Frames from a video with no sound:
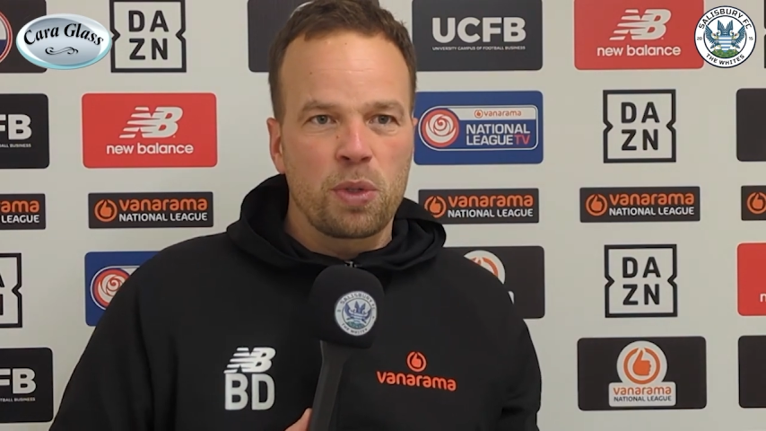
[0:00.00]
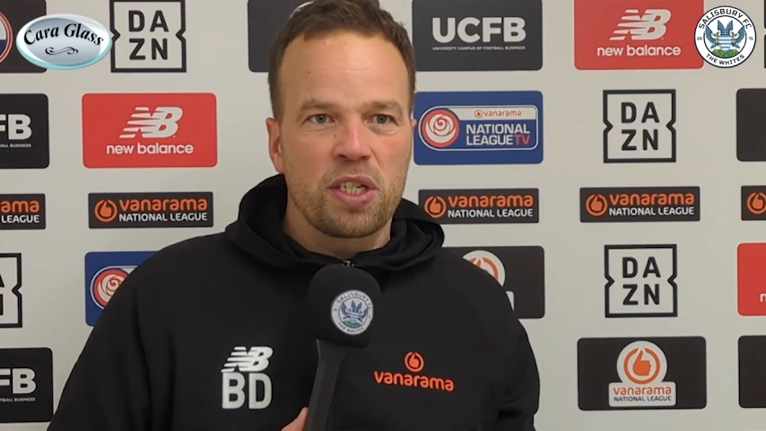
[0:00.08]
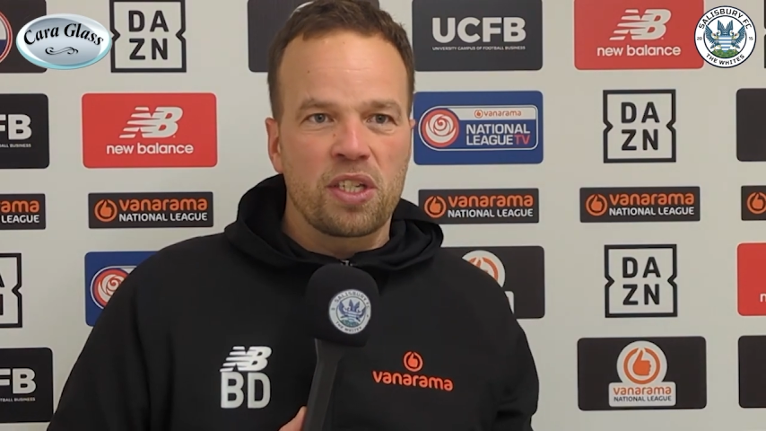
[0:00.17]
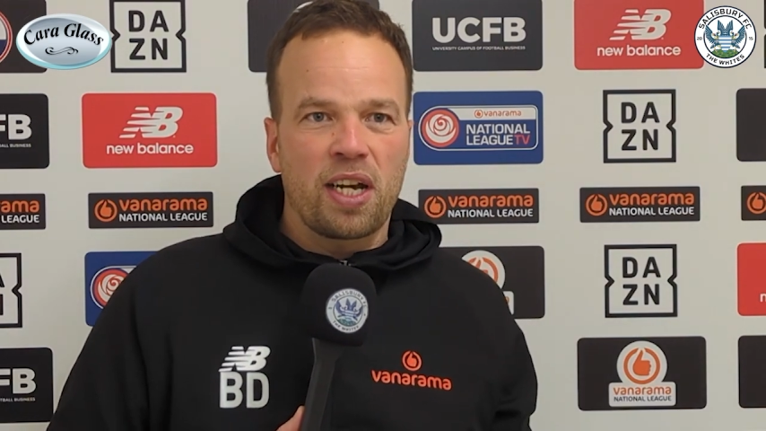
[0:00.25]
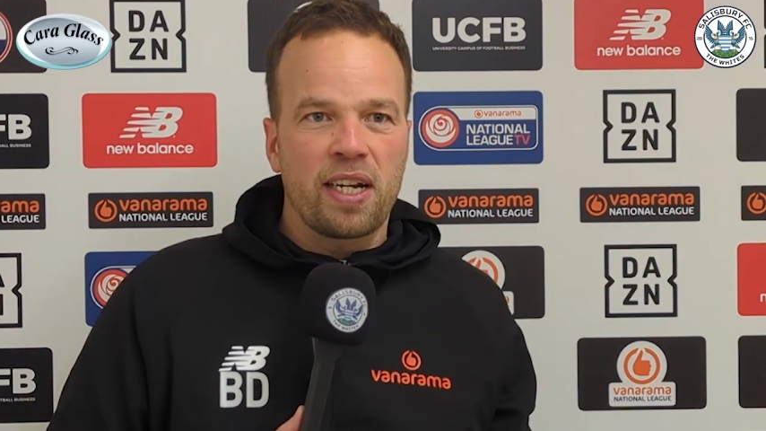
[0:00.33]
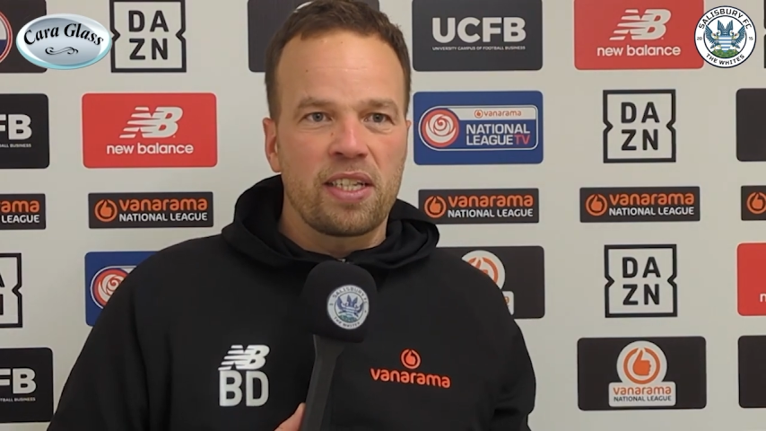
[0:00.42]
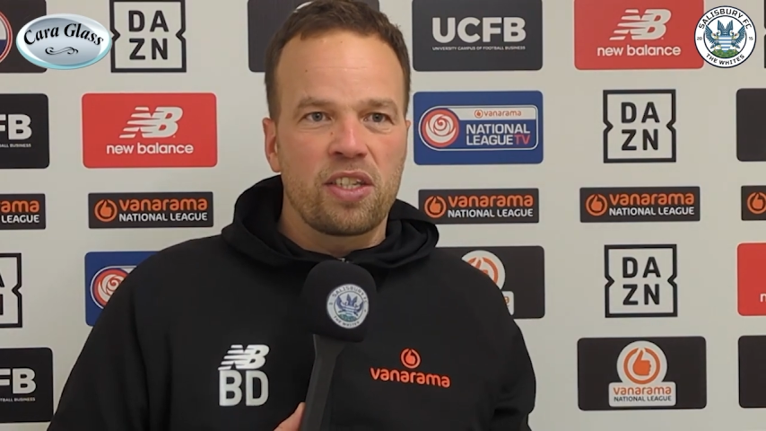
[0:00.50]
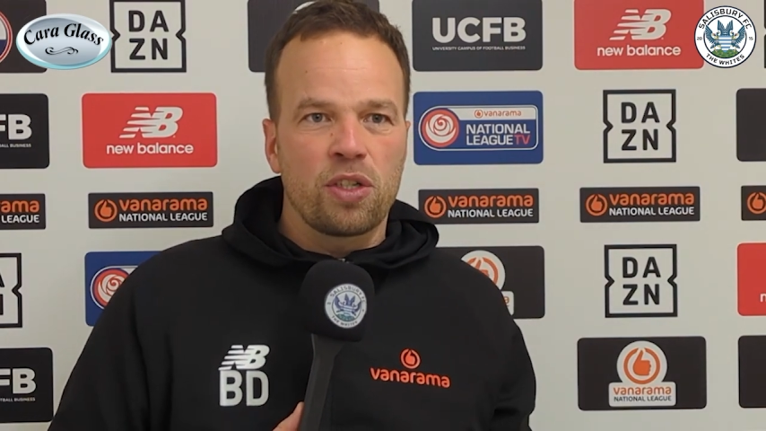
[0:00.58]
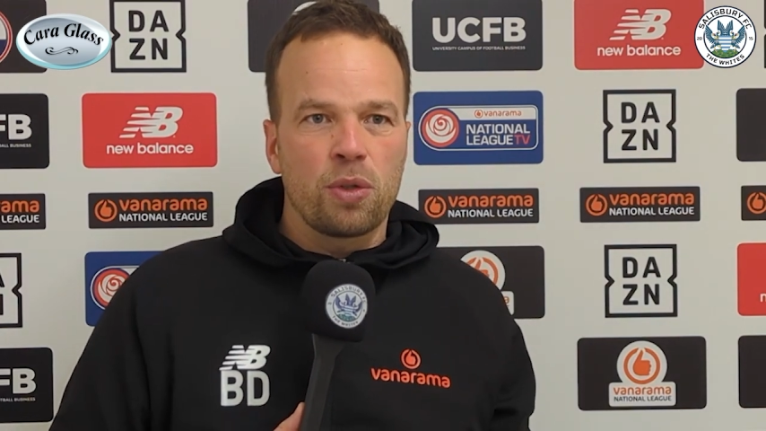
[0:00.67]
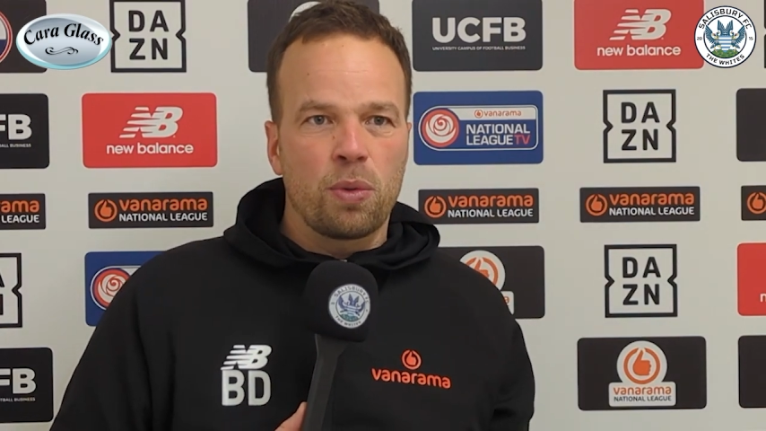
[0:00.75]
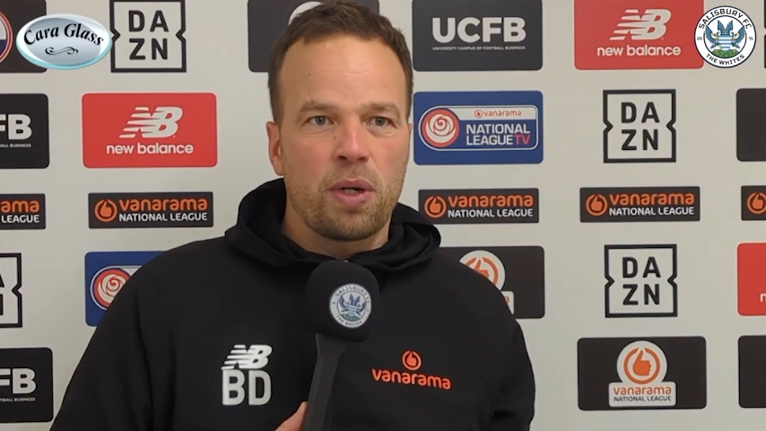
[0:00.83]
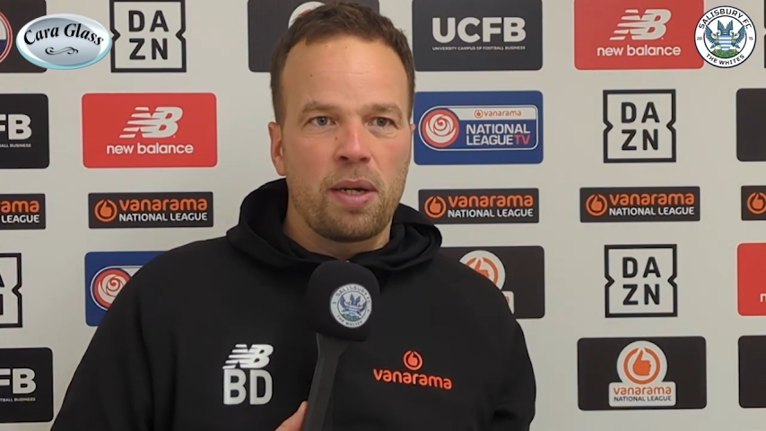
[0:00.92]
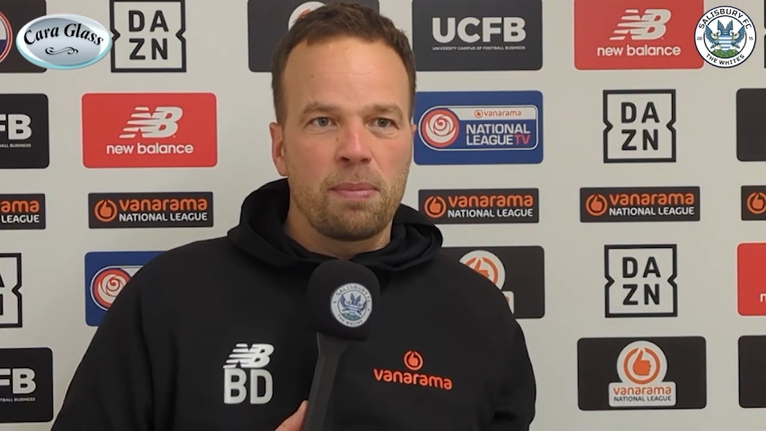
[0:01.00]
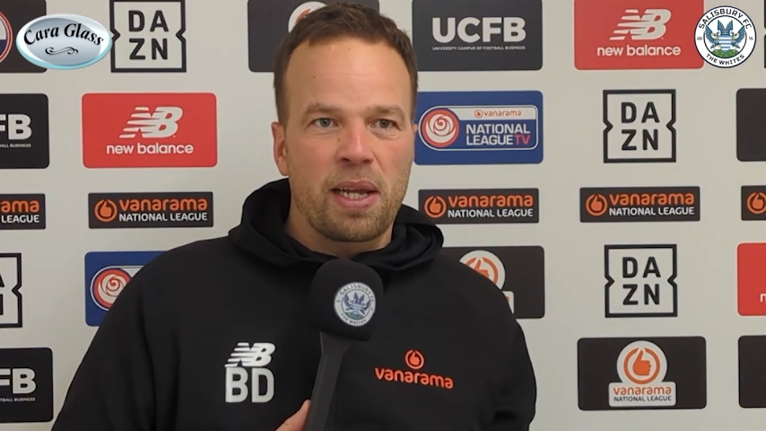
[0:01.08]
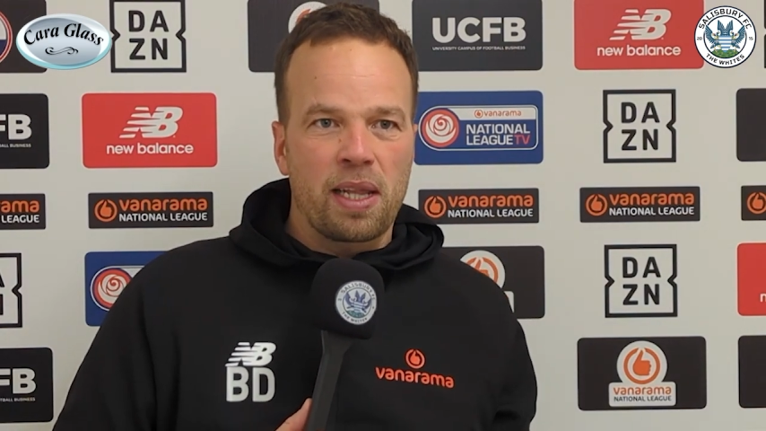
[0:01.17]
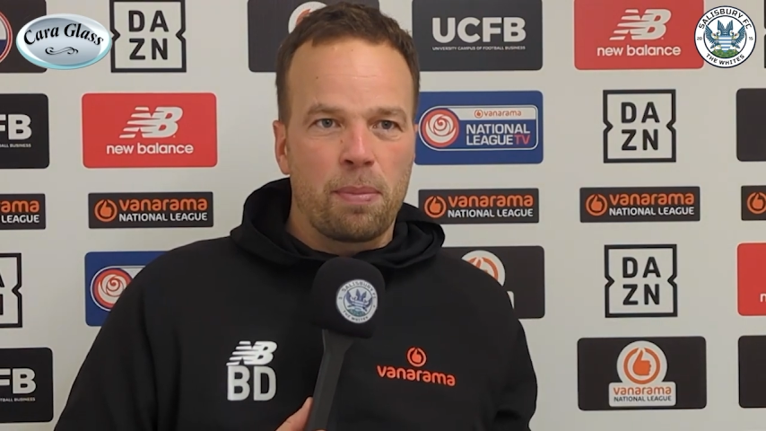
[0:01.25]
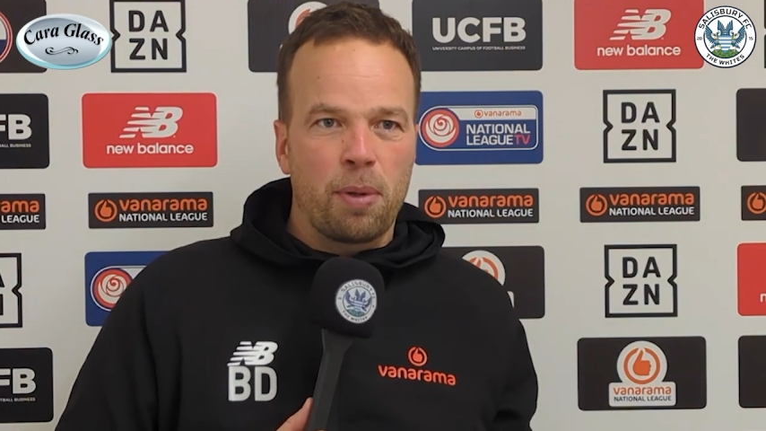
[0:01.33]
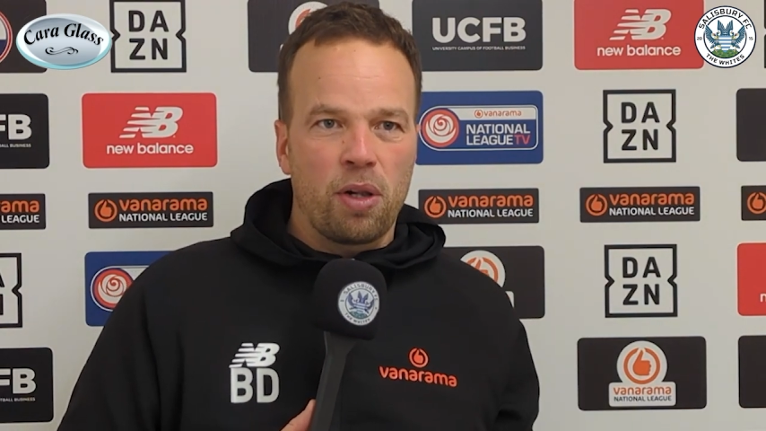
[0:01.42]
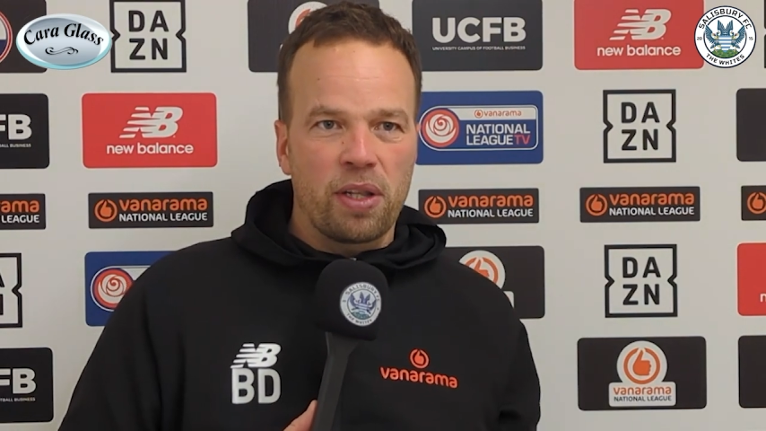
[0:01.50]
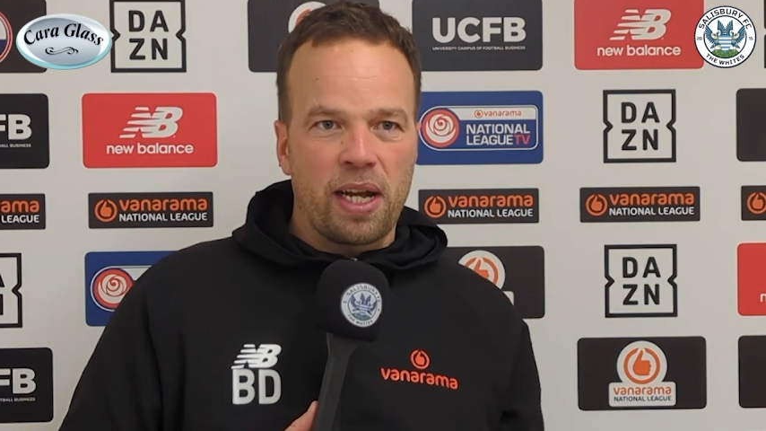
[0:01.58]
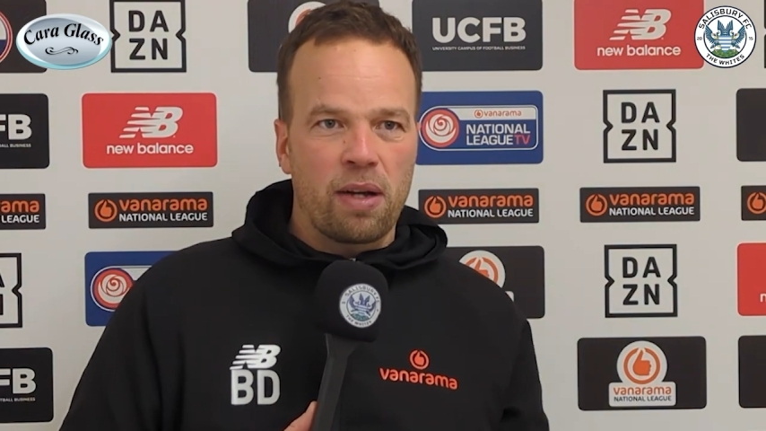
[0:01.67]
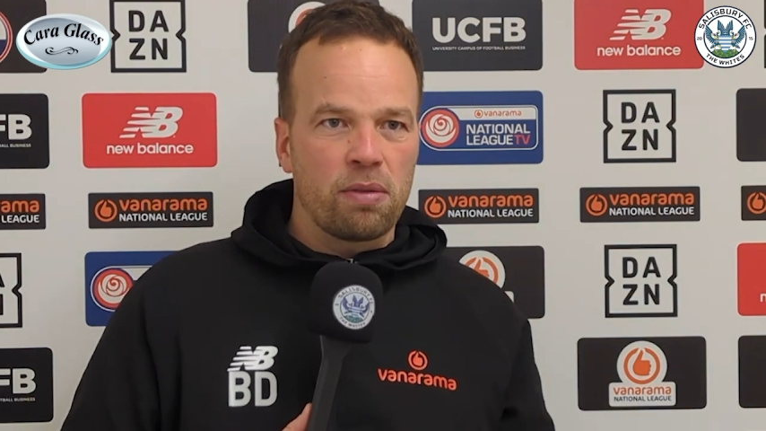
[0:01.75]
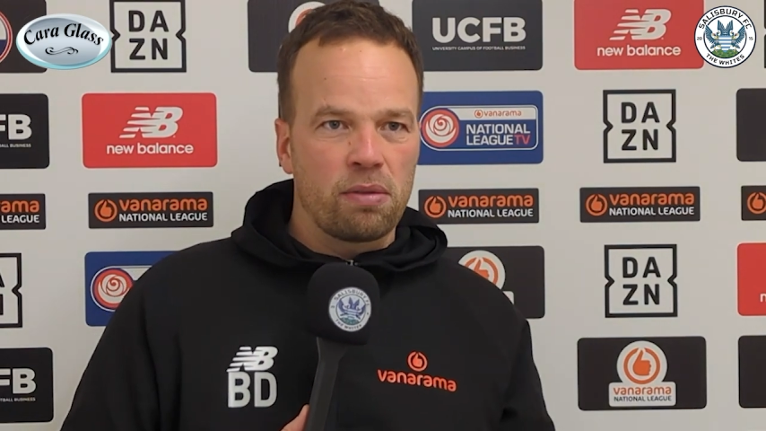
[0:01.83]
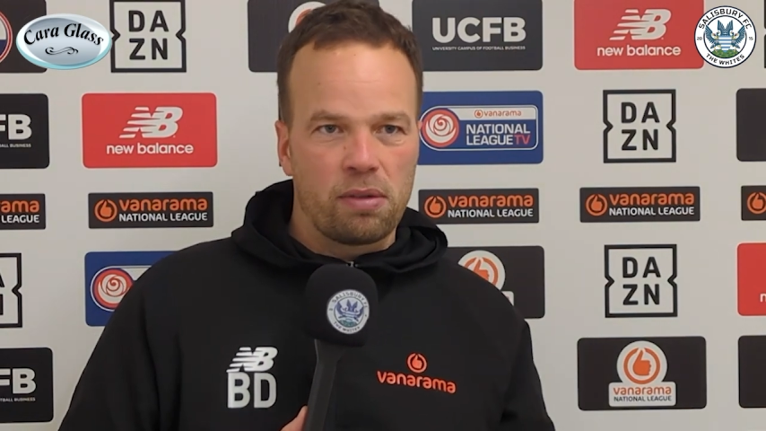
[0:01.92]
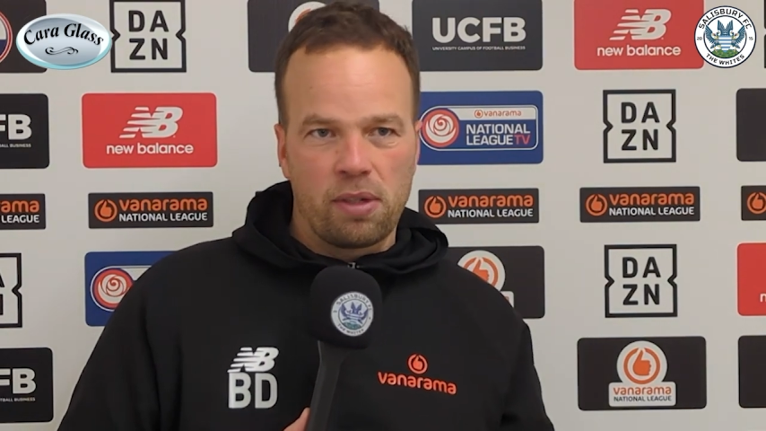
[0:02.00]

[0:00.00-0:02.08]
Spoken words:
we decided to get the ball down,